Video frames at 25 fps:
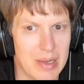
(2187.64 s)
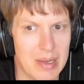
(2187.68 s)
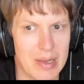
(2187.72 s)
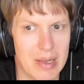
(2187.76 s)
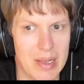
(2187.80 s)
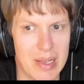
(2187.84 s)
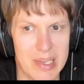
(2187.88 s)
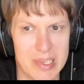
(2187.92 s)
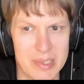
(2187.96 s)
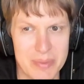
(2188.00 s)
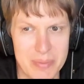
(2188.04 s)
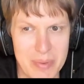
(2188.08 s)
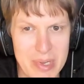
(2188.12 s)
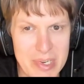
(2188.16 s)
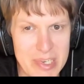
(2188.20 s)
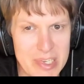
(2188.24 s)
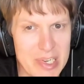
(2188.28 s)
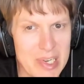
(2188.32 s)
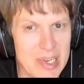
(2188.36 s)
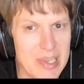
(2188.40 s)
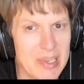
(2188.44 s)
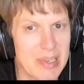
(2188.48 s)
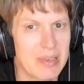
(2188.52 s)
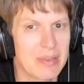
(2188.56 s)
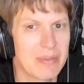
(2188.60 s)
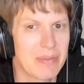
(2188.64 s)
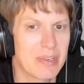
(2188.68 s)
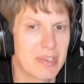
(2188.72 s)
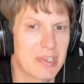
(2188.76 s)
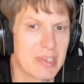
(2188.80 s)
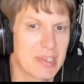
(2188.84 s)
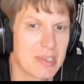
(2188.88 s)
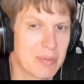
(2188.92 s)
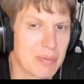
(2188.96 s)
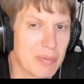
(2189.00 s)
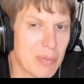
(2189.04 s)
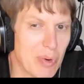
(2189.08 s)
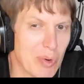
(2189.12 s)
Uh, especially this
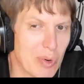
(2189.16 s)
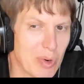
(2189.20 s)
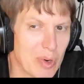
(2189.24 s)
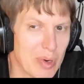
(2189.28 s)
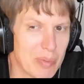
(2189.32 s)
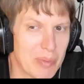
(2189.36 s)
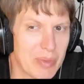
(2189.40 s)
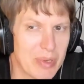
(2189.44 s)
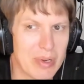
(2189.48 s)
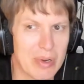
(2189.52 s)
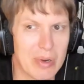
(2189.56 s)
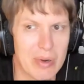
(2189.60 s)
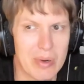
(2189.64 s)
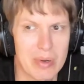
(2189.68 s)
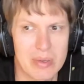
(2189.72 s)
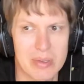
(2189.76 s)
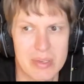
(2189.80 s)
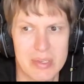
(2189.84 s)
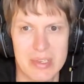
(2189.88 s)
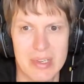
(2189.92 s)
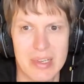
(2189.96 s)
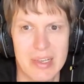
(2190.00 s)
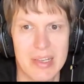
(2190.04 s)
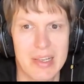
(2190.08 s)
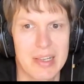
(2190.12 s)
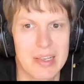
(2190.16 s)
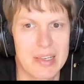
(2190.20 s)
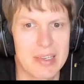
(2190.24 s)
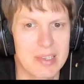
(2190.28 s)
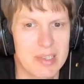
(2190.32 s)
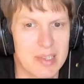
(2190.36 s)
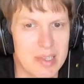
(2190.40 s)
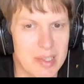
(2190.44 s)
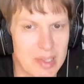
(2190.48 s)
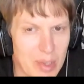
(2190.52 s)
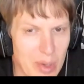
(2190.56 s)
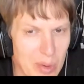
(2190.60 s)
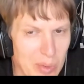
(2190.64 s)
is important because
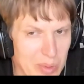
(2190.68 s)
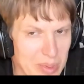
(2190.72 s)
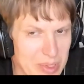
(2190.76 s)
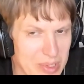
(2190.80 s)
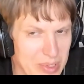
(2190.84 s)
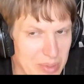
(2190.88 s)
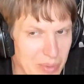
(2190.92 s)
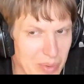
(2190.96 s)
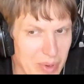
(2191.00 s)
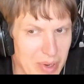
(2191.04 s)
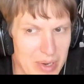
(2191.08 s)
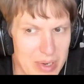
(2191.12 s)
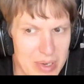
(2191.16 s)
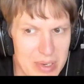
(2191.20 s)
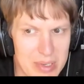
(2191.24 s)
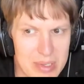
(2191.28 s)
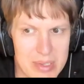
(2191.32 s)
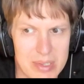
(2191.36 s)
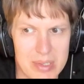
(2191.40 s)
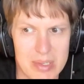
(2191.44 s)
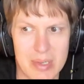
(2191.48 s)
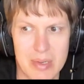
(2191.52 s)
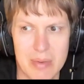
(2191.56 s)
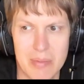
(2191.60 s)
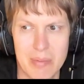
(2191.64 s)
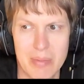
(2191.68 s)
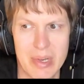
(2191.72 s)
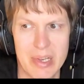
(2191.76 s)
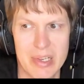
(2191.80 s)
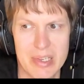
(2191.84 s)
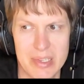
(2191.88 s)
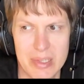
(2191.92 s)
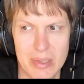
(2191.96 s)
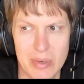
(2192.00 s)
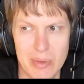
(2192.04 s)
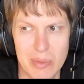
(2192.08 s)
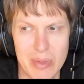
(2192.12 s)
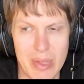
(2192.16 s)
slowest queries may
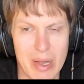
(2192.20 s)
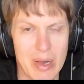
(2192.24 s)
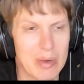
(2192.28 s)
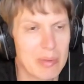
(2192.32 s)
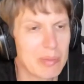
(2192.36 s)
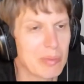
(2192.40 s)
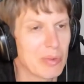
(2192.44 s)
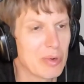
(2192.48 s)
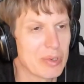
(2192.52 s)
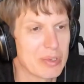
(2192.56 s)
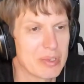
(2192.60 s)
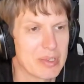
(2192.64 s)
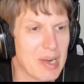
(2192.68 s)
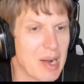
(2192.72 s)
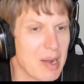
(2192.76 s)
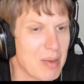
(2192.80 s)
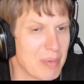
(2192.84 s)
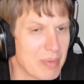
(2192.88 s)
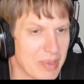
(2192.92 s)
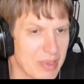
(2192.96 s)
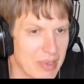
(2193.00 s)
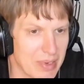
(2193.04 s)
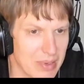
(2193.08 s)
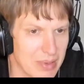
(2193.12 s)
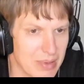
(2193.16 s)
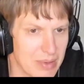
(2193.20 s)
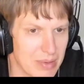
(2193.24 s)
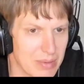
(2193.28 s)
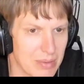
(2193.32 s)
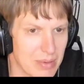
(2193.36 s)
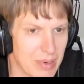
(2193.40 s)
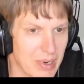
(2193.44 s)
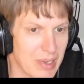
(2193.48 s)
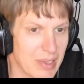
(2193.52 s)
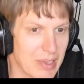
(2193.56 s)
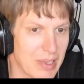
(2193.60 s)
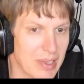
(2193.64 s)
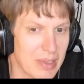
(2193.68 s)
slow down most rapidly,
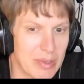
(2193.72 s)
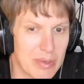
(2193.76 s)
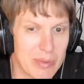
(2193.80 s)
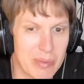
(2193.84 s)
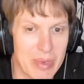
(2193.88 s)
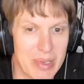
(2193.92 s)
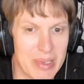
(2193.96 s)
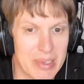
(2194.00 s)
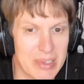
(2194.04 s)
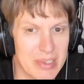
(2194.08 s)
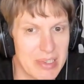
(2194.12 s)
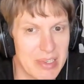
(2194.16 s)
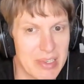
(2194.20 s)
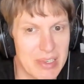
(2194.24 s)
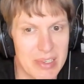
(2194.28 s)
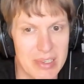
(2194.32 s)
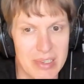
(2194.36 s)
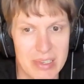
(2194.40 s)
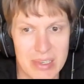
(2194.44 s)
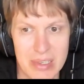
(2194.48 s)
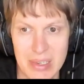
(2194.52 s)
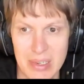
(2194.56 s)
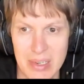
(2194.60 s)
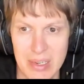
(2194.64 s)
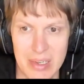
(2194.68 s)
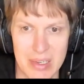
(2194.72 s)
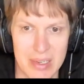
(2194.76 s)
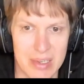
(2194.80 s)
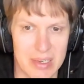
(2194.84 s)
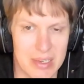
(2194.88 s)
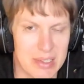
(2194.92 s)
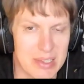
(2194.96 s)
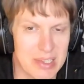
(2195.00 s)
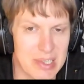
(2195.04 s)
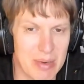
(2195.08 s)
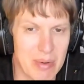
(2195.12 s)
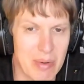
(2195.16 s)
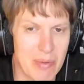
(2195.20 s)
right? And you may see
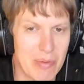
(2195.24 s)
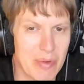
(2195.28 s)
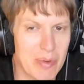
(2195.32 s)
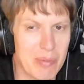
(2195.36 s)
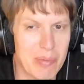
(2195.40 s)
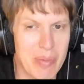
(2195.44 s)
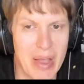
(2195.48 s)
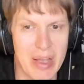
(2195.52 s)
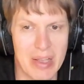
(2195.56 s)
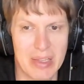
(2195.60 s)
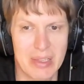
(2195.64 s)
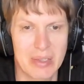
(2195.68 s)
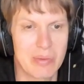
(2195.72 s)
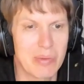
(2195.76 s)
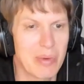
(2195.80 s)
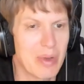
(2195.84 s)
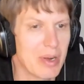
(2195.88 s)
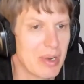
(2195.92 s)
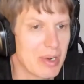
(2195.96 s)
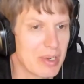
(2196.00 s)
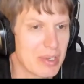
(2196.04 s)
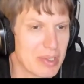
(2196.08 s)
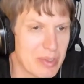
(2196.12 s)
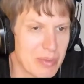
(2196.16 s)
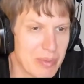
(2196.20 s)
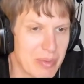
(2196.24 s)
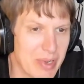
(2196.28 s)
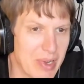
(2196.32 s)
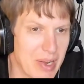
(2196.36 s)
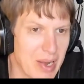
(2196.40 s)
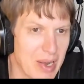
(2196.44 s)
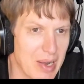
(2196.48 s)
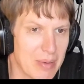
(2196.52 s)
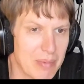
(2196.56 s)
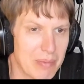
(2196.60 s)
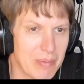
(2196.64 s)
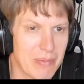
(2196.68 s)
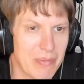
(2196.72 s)
uh, some of your bad queries to
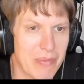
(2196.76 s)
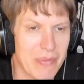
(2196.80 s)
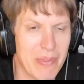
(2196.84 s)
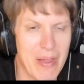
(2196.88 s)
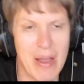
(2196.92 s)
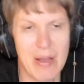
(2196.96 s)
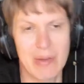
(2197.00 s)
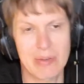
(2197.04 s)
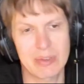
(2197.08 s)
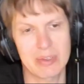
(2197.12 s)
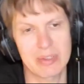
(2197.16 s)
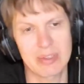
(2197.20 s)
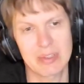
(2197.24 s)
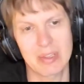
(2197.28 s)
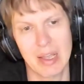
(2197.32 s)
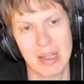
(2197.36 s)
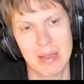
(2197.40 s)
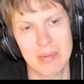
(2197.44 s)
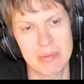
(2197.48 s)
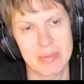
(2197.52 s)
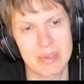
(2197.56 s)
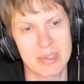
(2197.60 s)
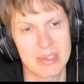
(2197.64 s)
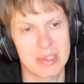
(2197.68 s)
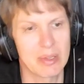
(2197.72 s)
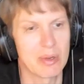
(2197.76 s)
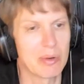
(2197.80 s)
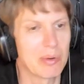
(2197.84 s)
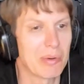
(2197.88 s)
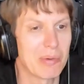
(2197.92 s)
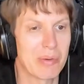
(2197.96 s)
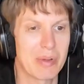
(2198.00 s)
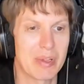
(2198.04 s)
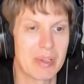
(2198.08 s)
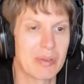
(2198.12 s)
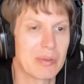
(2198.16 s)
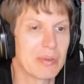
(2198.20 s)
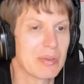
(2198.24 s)
become thousand times
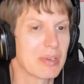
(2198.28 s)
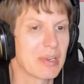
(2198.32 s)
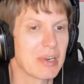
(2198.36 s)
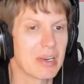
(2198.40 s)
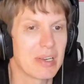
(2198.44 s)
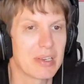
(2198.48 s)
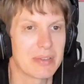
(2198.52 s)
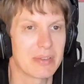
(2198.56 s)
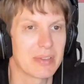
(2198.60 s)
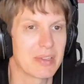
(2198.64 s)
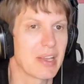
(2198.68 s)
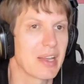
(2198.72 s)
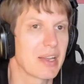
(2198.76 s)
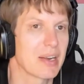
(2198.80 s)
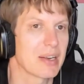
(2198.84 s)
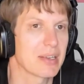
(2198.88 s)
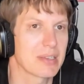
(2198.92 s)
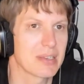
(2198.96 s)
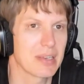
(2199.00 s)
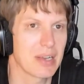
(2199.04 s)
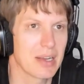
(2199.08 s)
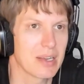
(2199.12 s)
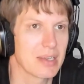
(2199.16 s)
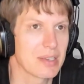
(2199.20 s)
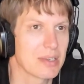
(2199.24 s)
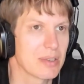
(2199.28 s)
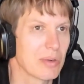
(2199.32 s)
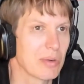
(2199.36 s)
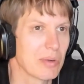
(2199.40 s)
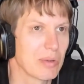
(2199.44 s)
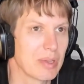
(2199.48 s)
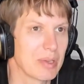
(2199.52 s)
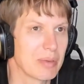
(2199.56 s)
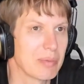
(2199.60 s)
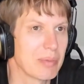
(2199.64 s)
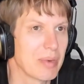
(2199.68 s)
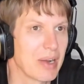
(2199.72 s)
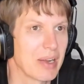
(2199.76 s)
slower when you increase the data size
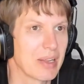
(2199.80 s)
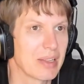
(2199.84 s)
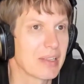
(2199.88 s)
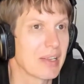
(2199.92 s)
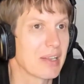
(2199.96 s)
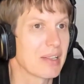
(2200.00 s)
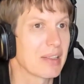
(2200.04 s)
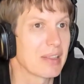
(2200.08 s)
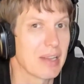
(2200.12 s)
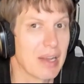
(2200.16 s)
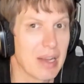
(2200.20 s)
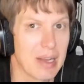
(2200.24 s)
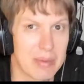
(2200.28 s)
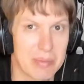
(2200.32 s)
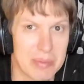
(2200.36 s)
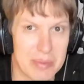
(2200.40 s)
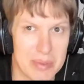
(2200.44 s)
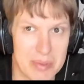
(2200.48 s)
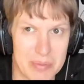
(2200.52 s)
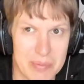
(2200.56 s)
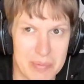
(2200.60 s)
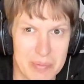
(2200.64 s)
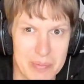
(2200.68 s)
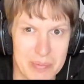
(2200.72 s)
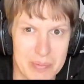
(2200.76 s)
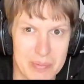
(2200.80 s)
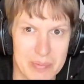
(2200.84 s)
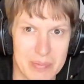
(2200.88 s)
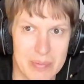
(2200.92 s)
only by 10 times.